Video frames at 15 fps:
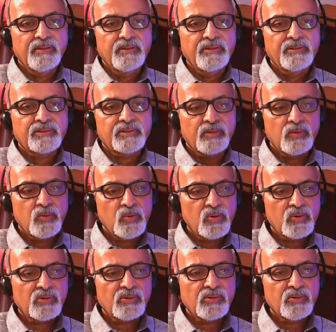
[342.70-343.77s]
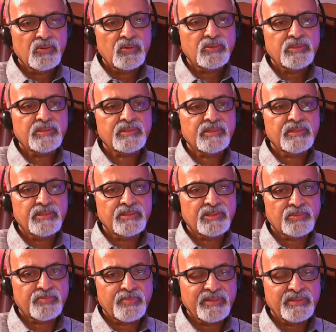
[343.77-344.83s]
So the whole course is
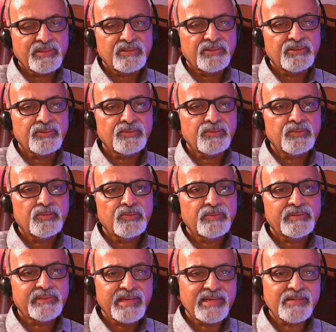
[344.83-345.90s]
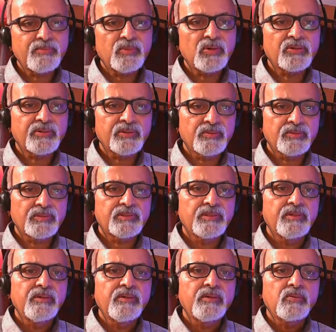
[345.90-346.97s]
split into 10 modules,
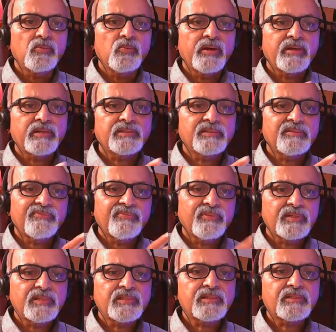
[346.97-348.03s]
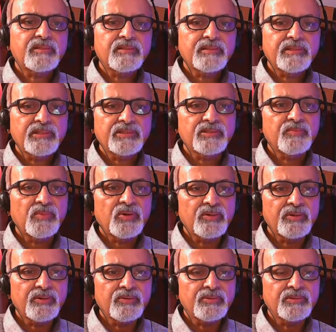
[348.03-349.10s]
whereas the first 6
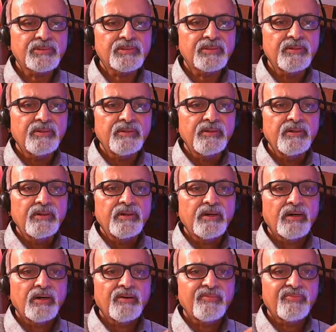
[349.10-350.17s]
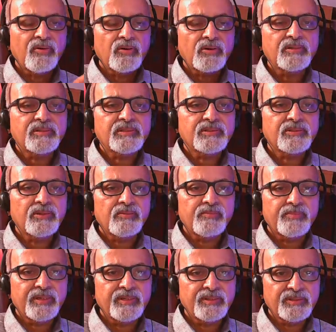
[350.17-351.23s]
modules focuses on
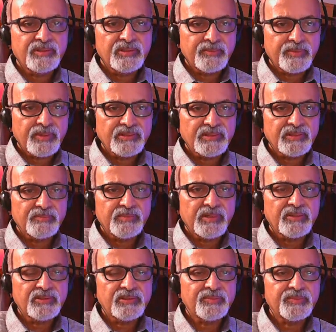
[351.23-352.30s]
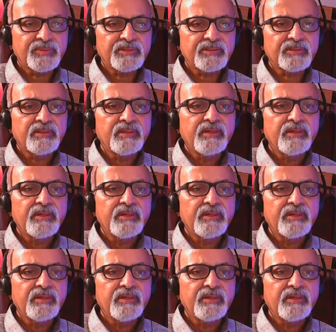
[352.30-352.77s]
predictive project management,